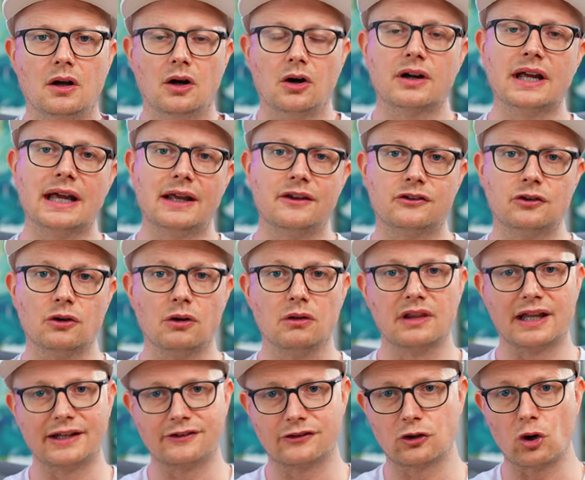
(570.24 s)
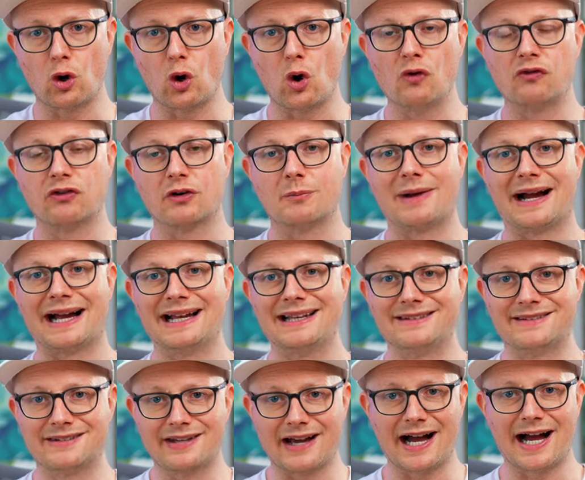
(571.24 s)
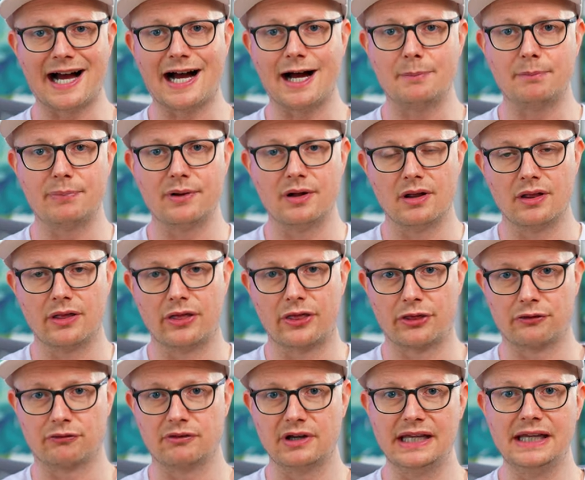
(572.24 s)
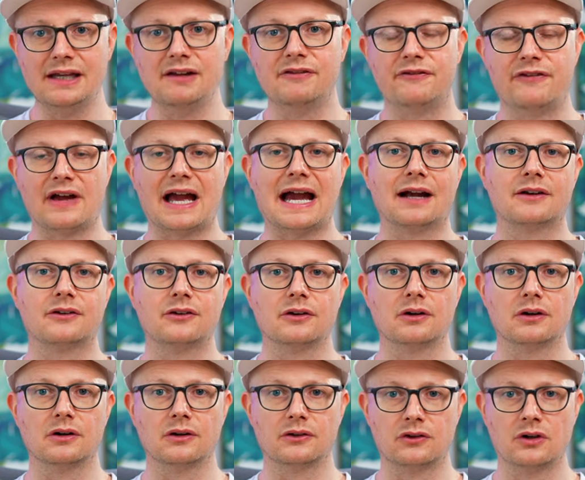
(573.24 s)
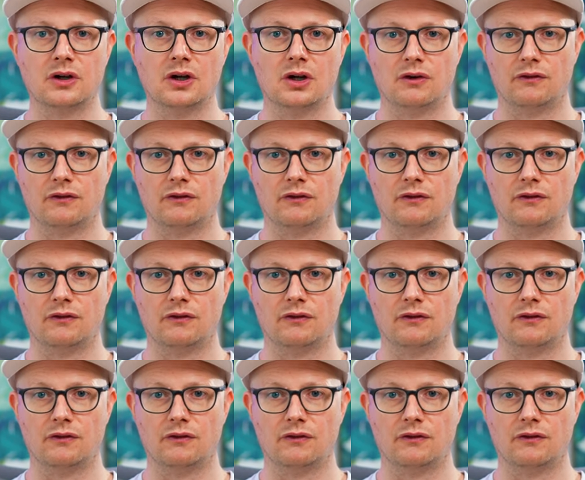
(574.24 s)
Okay, so let's go over my top 3 factors